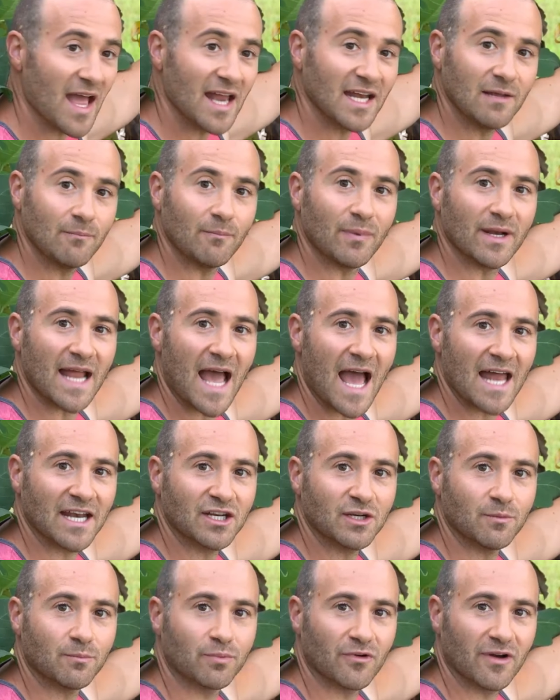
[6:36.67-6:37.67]
any
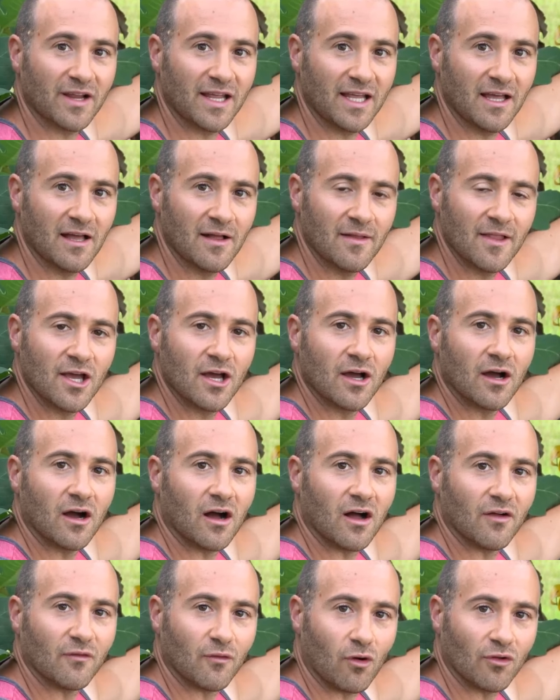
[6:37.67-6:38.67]
banana debris
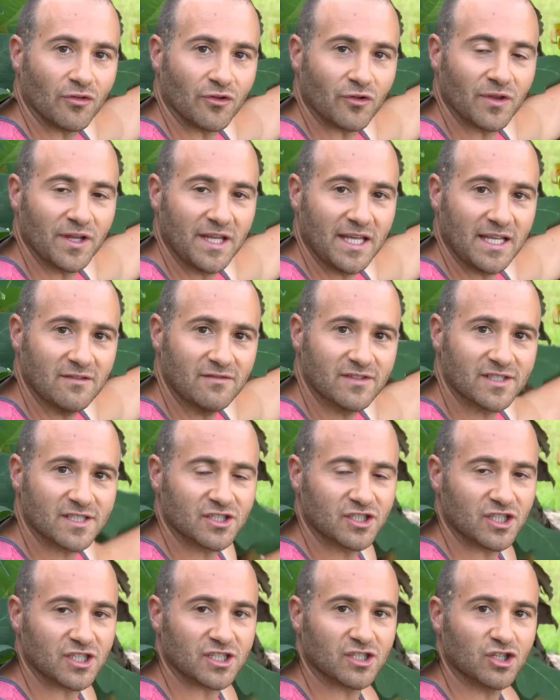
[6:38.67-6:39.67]
uh, on the
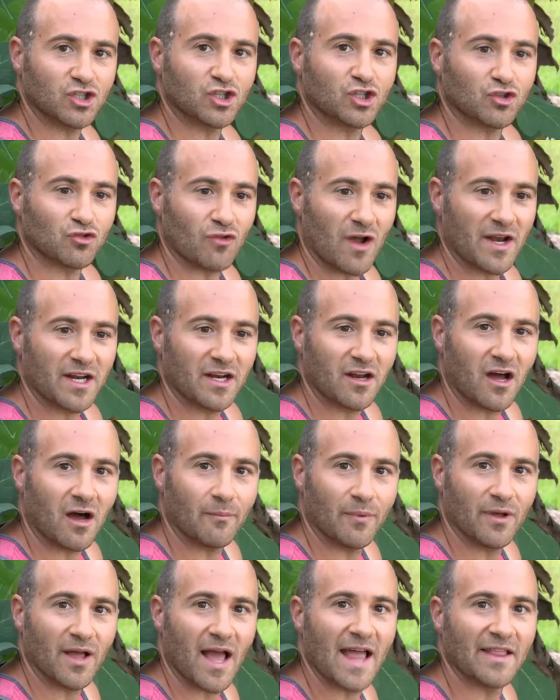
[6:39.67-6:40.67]
leaves, just shred it
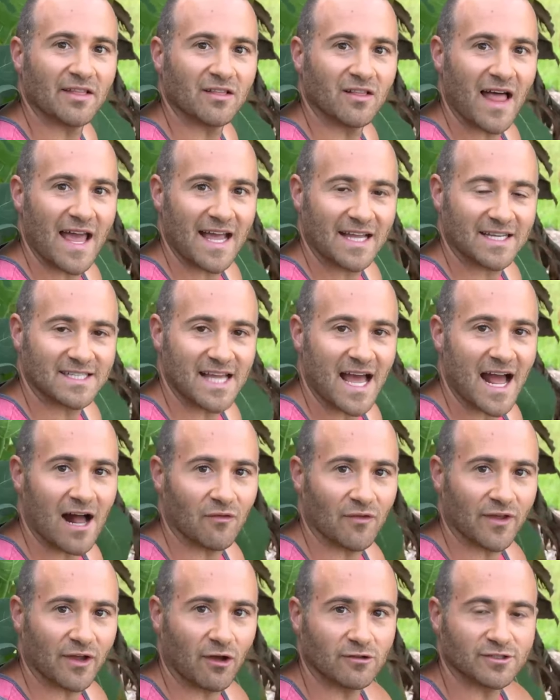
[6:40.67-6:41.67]
up and lay it
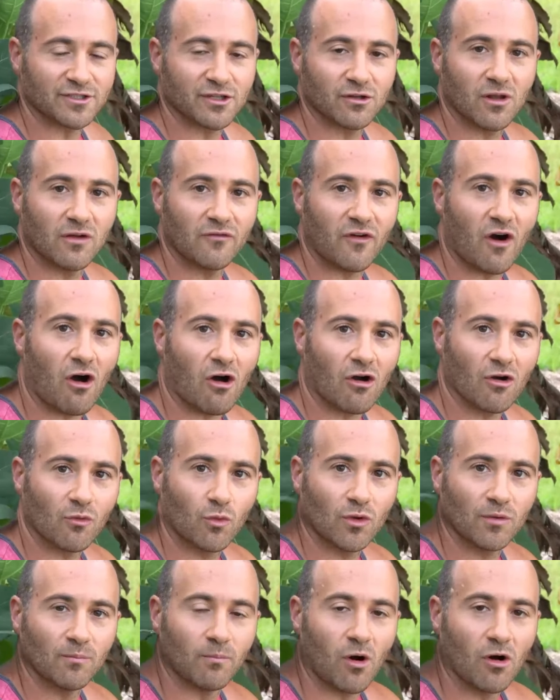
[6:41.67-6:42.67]
down. They also love
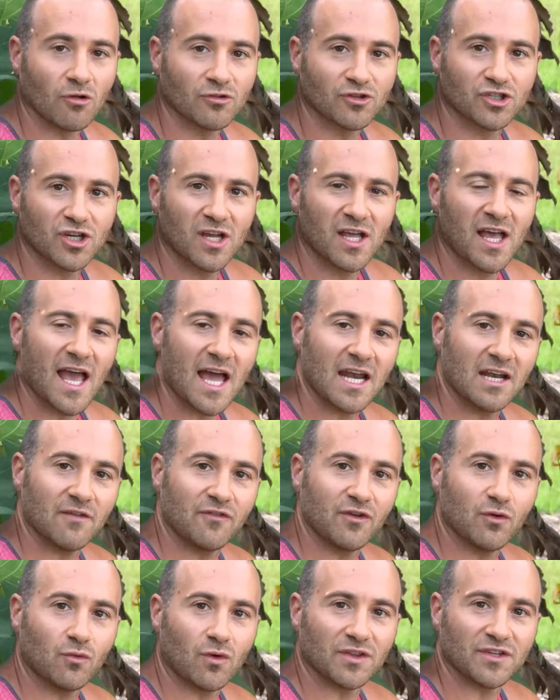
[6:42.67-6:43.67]
hardwood mulch, and
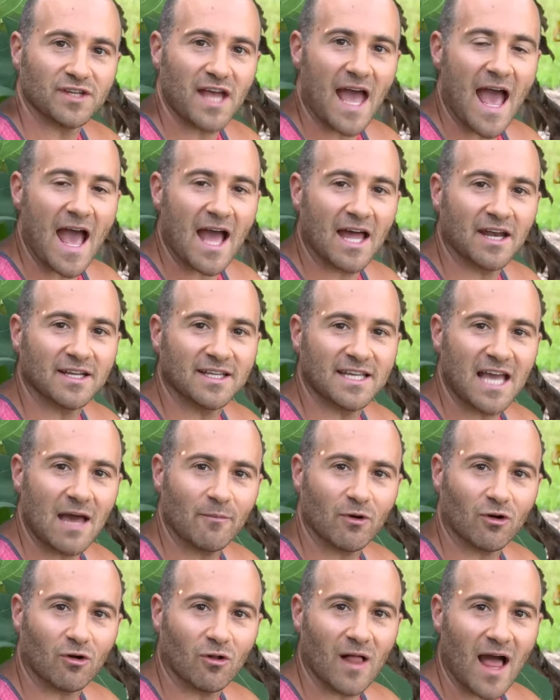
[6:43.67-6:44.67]
if you want to add
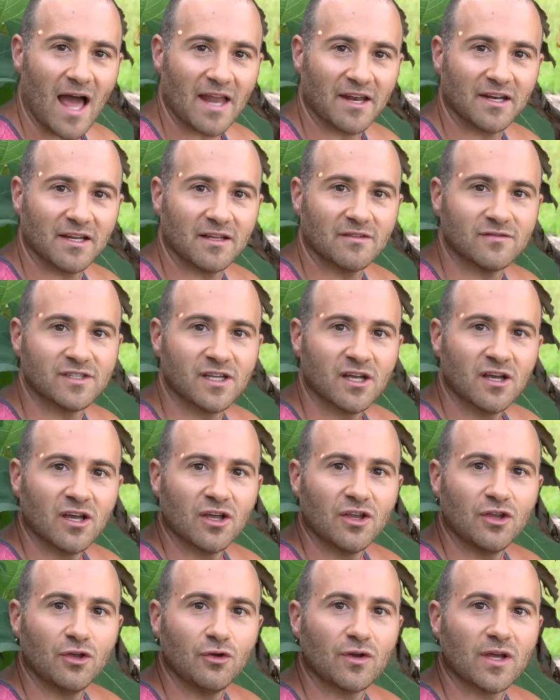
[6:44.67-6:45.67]
chemical additives,
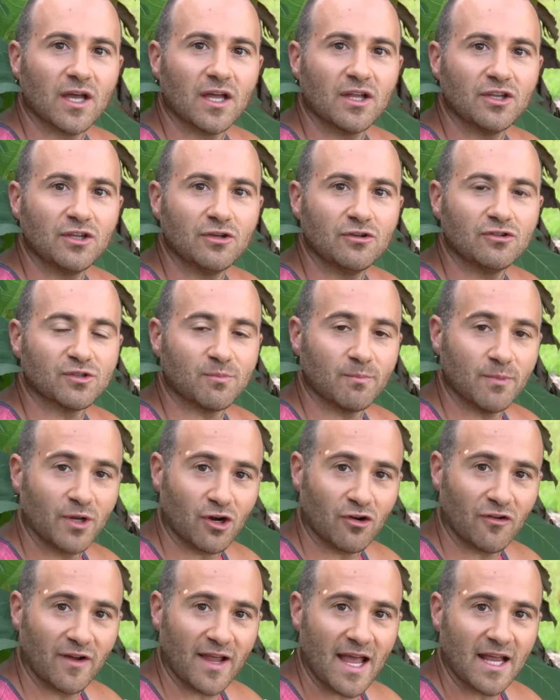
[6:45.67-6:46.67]
you can use
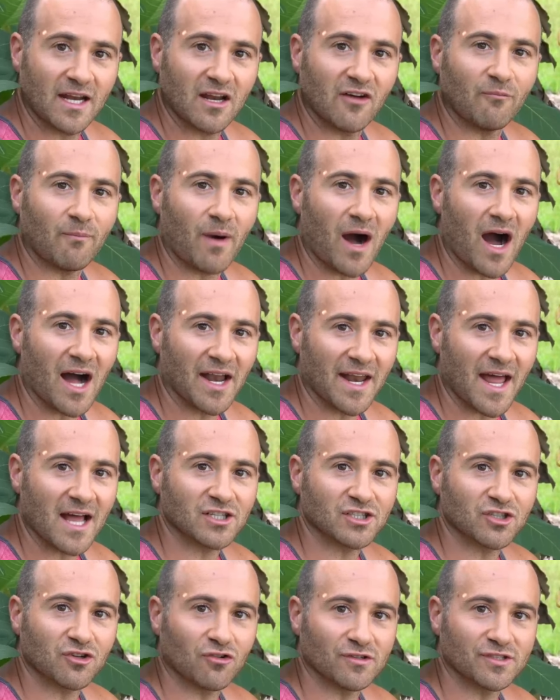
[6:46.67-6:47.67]
muriate of
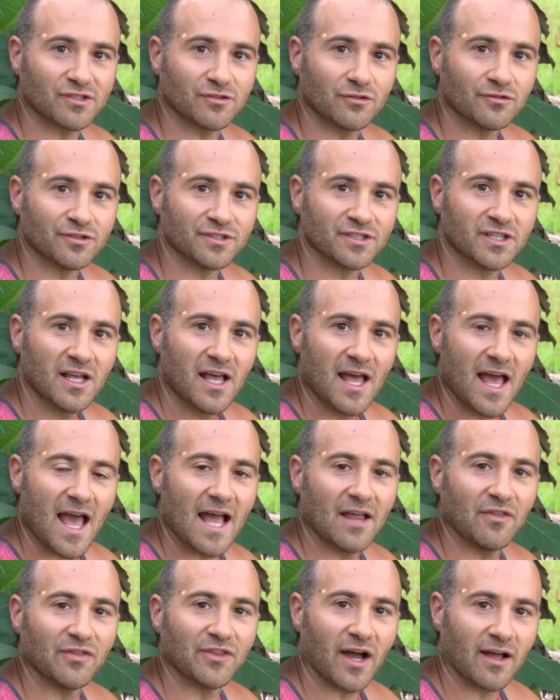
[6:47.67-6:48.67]
potash crystals
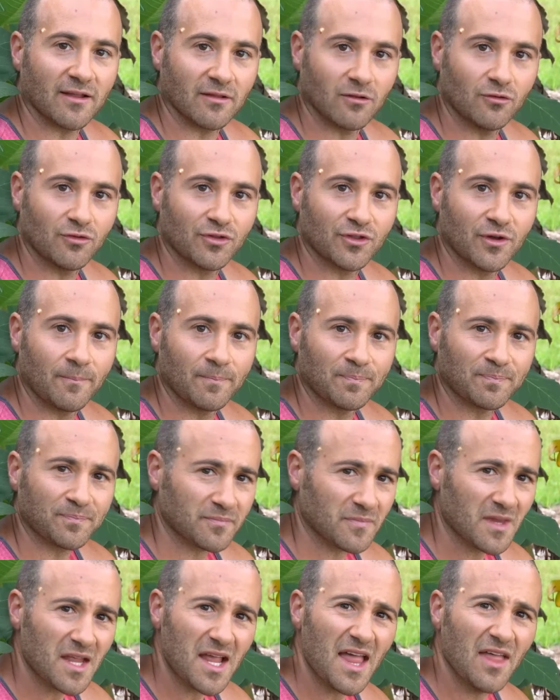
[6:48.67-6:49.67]
and dilute them
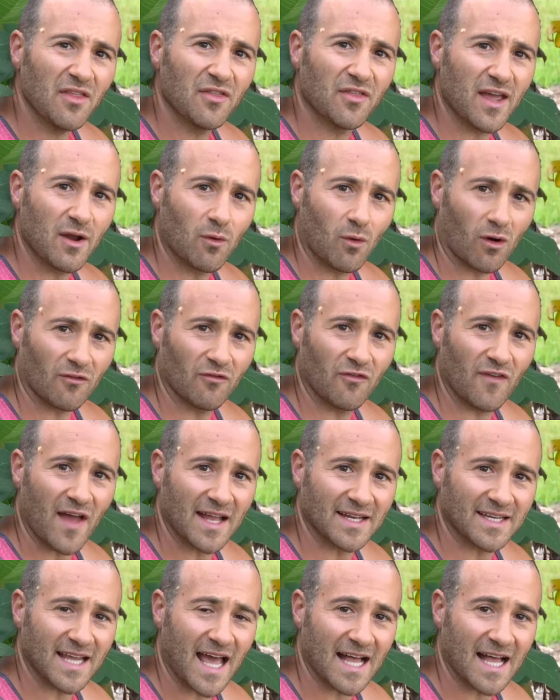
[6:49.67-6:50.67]
they work
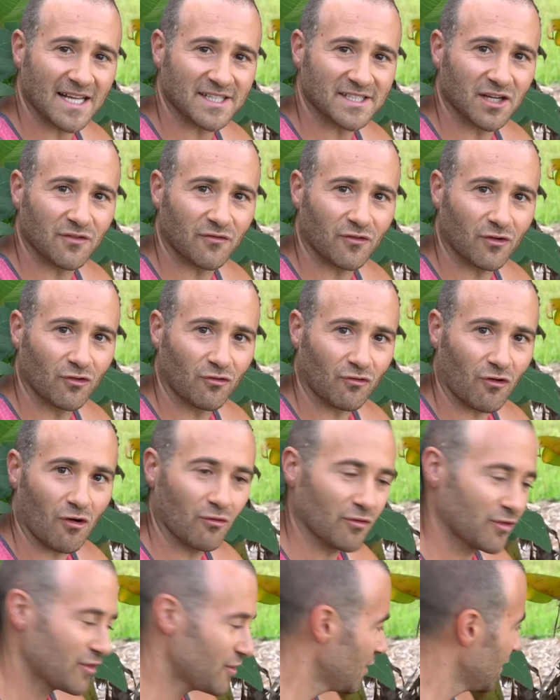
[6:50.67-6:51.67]
fantastic for
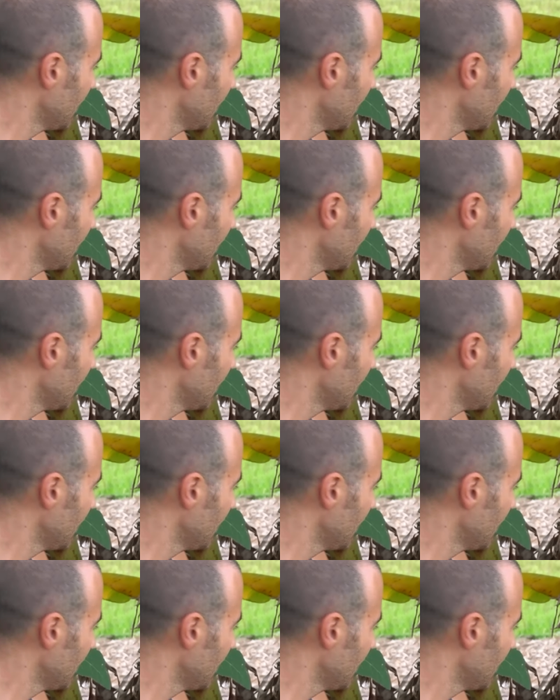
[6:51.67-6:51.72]
growth.